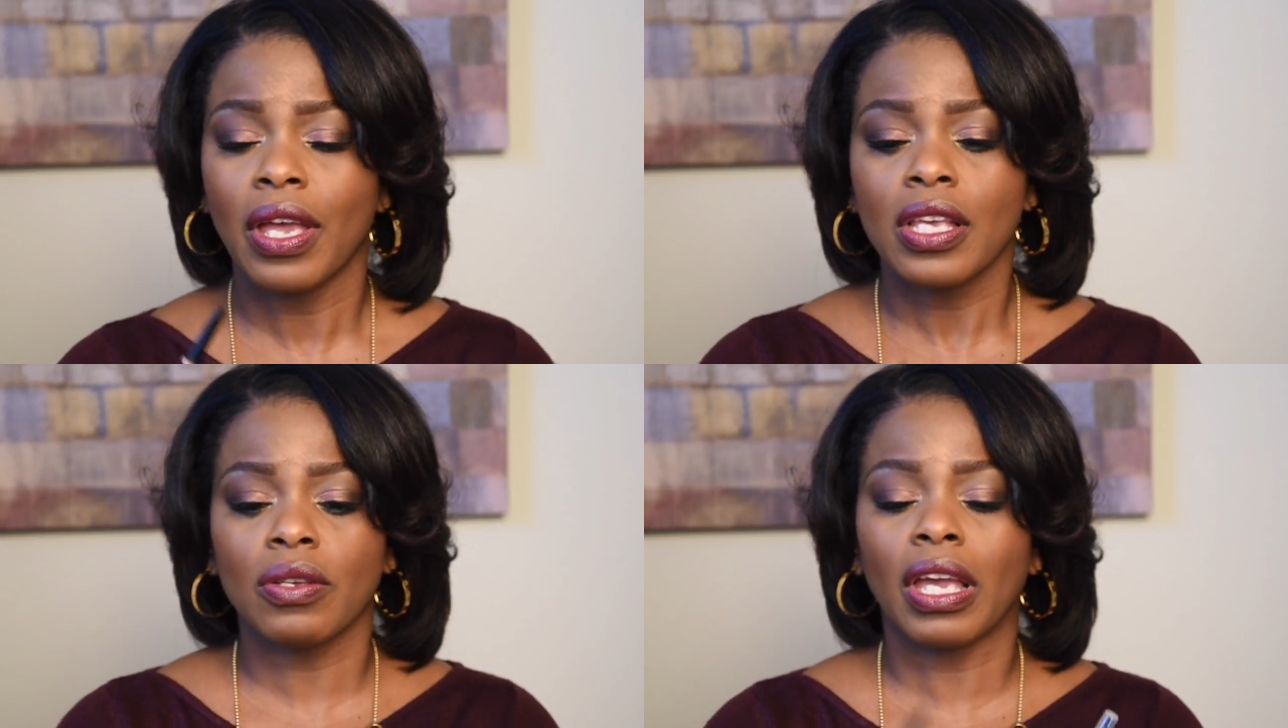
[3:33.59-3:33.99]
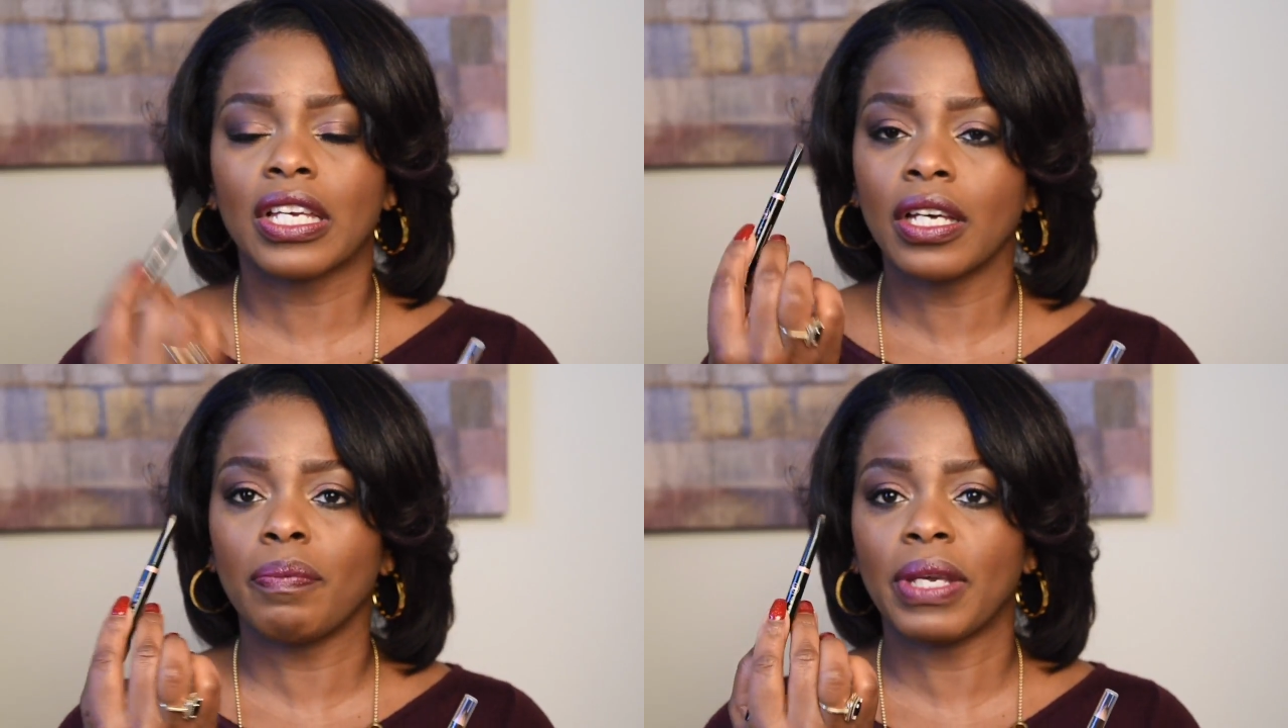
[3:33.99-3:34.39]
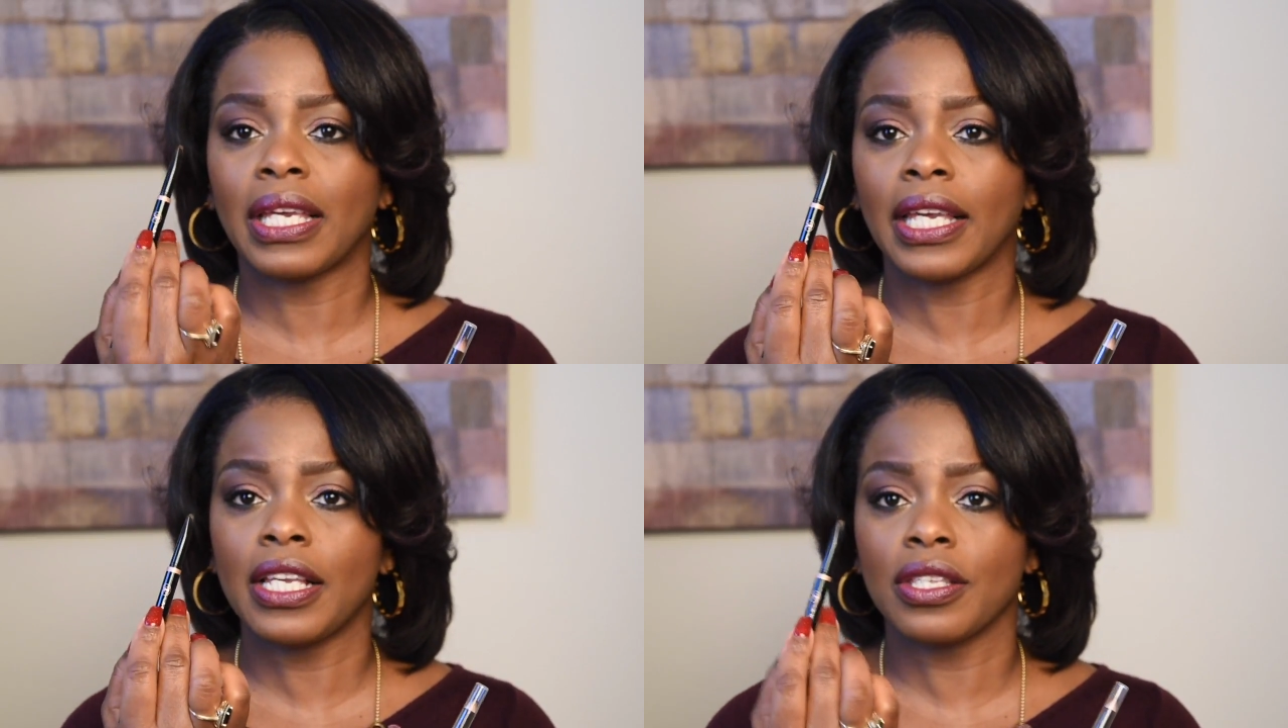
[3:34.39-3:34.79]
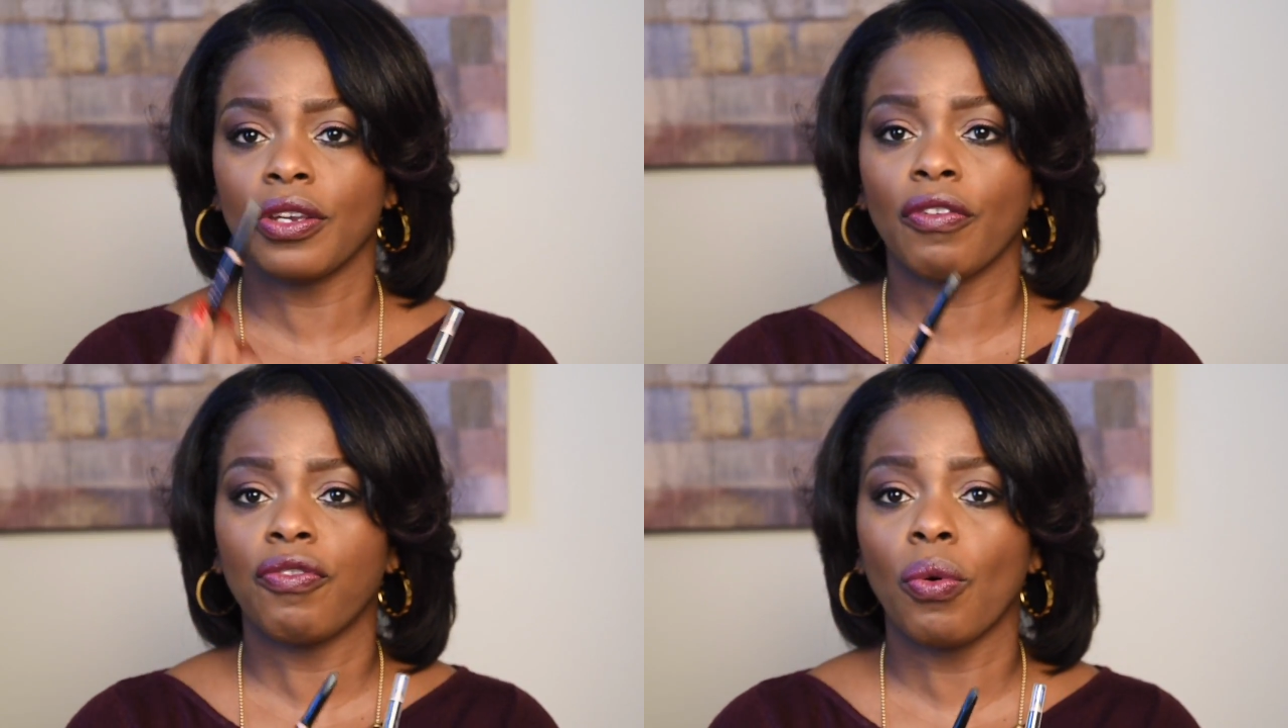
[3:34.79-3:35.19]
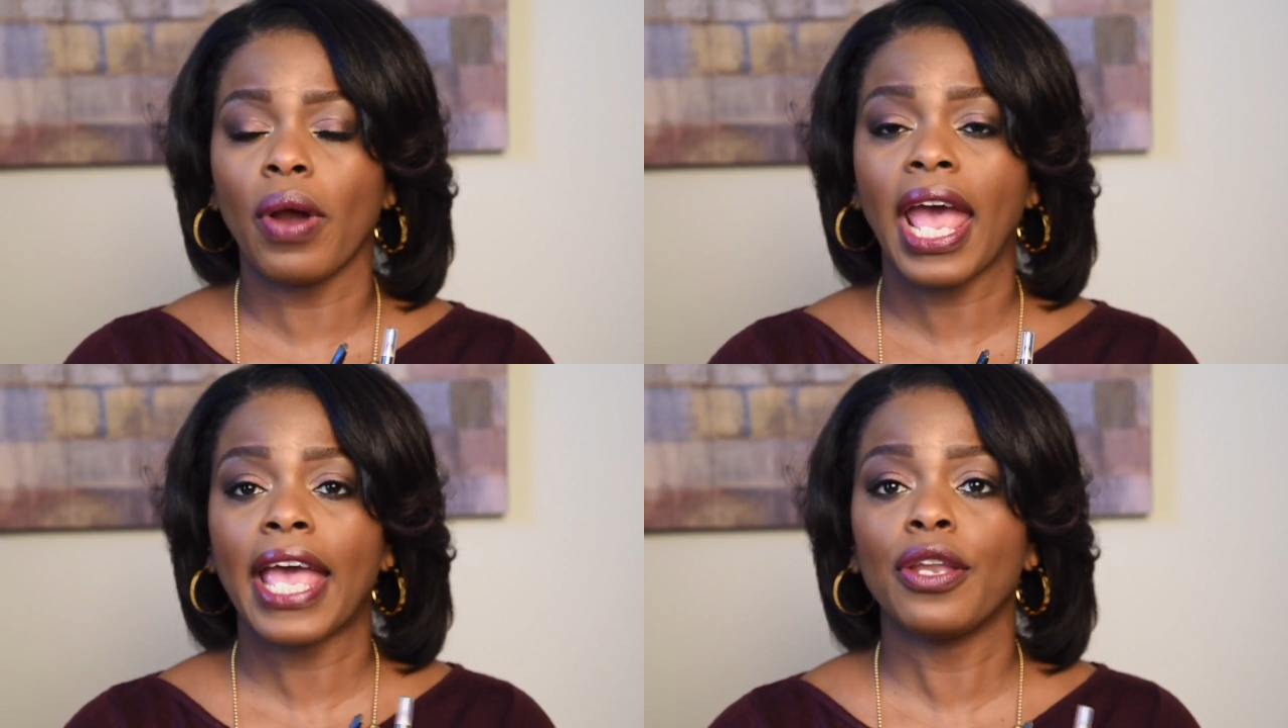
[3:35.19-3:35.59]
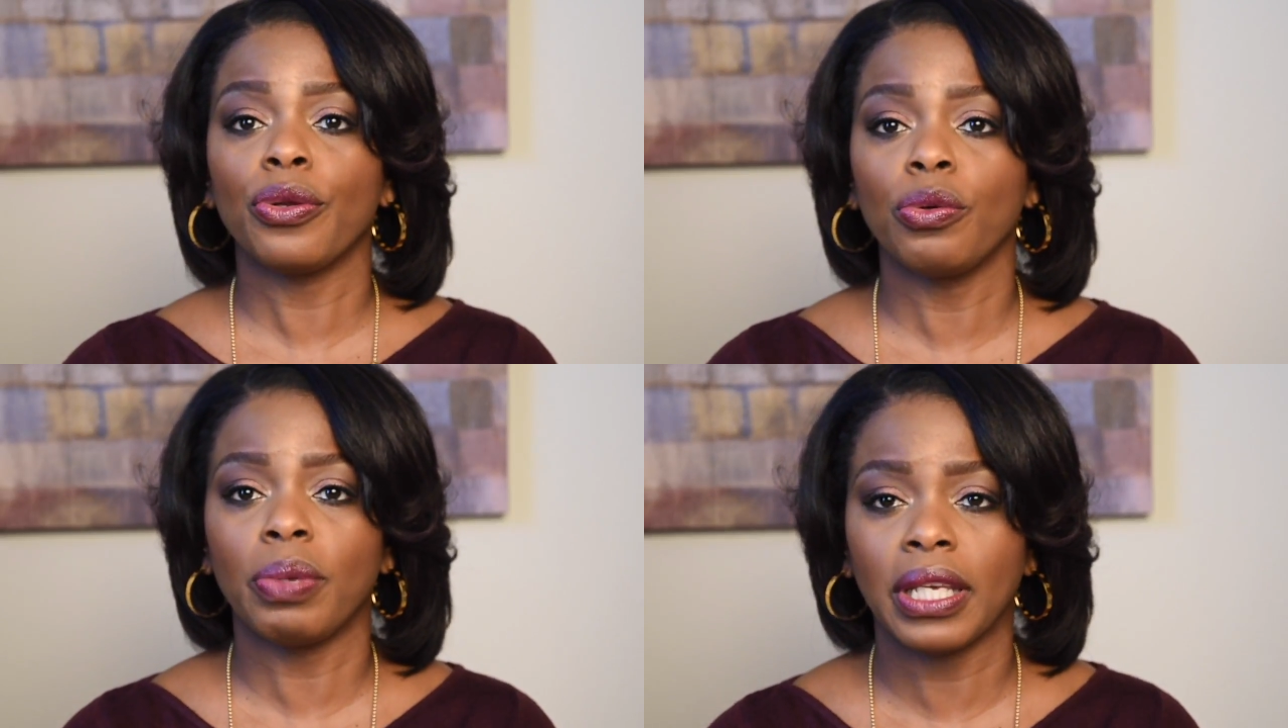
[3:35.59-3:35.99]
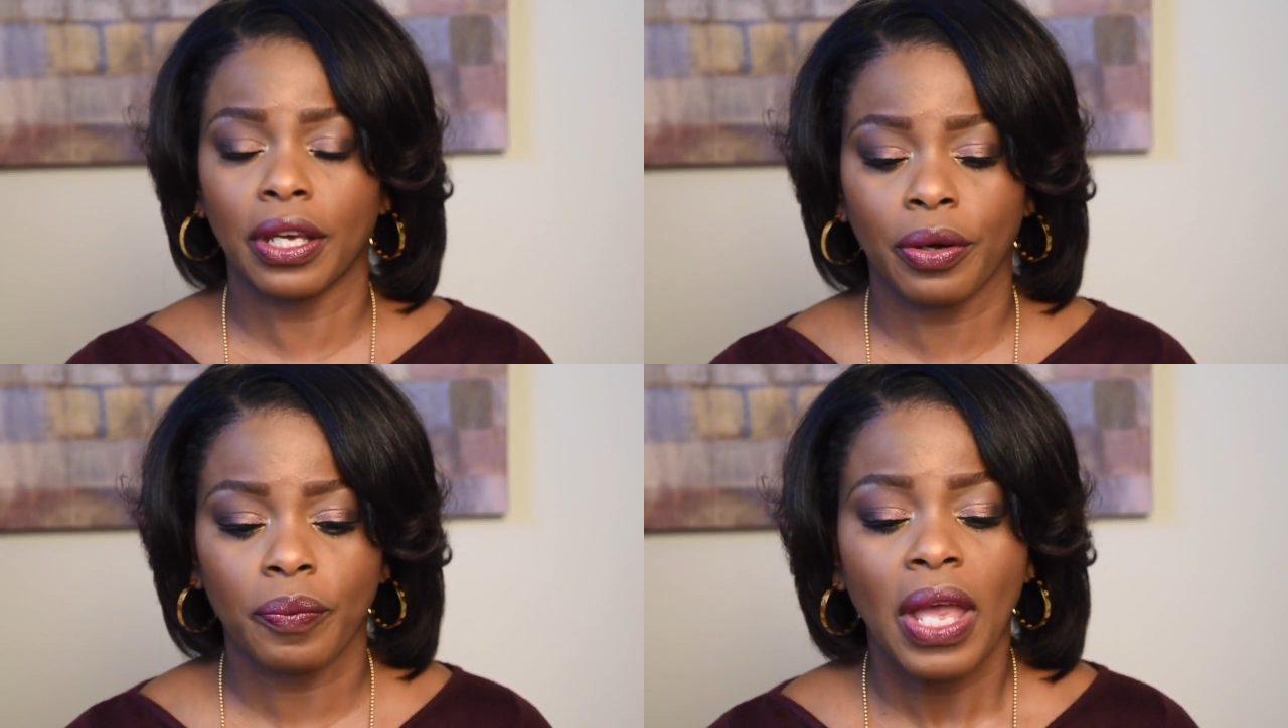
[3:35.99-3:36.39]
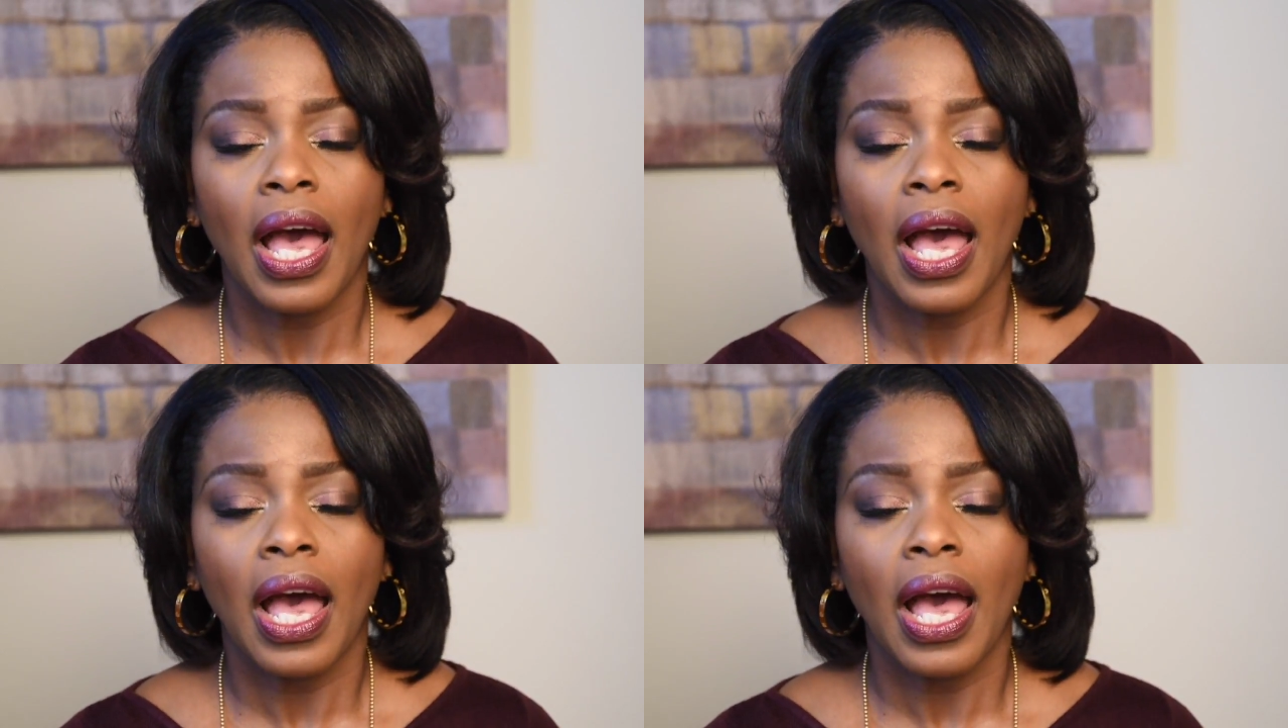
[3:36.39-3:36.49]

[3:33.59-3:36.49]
so it could be easier for a new beginner.